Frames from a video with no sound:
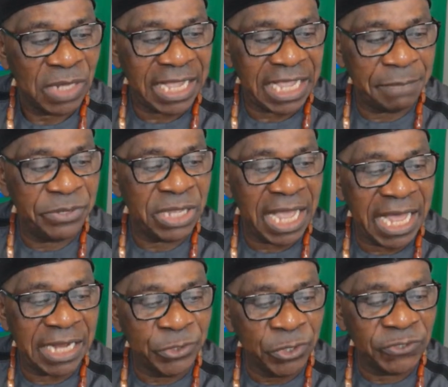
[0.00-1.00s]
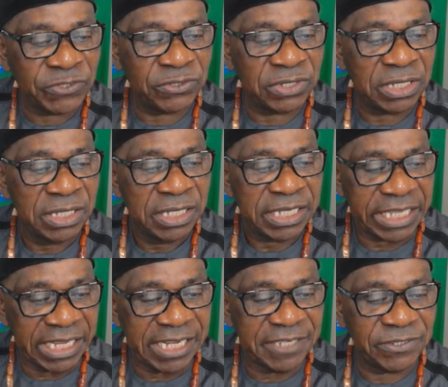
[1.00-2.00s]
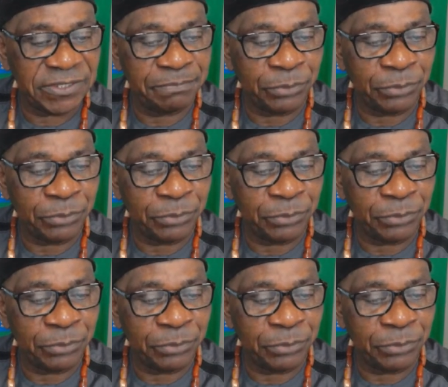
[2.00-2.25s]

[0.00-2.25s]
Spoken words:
Agabi, are those killings